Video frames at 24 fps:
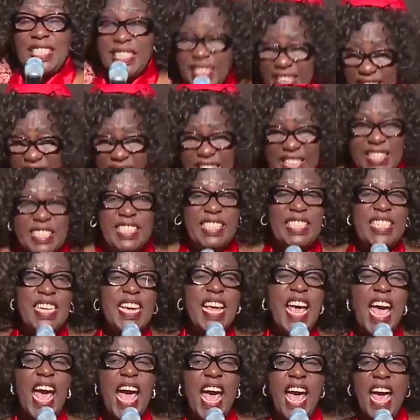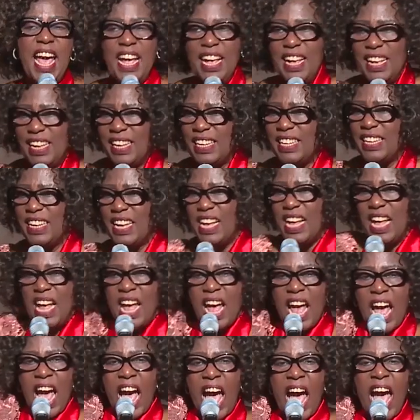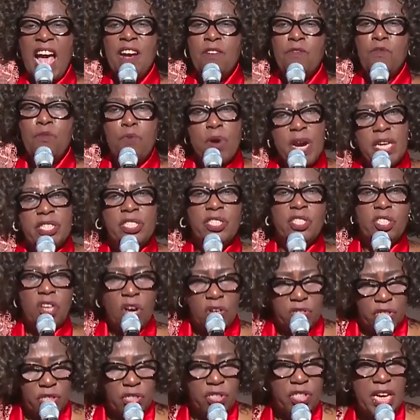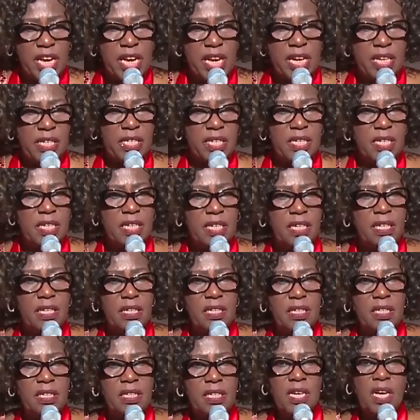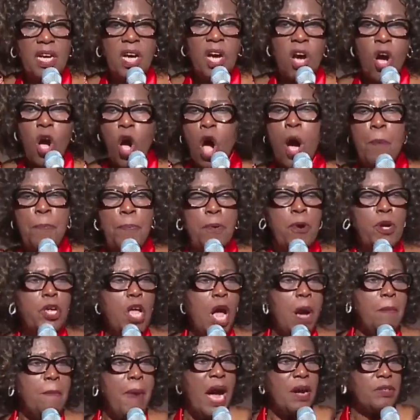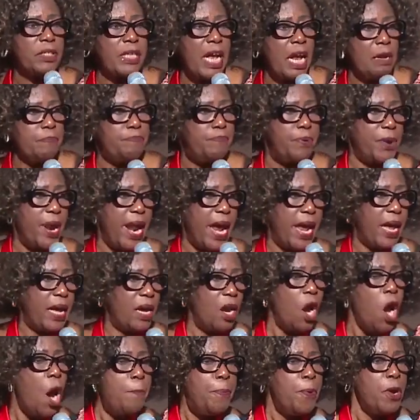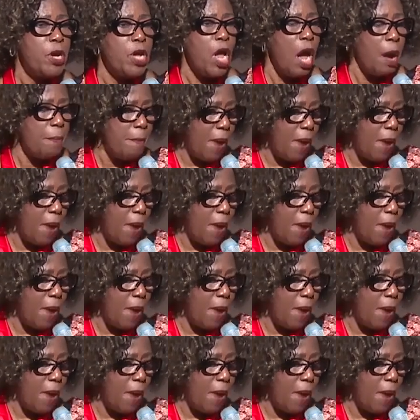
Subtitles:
this year, I will succeed. Open your mouth and pray. Open your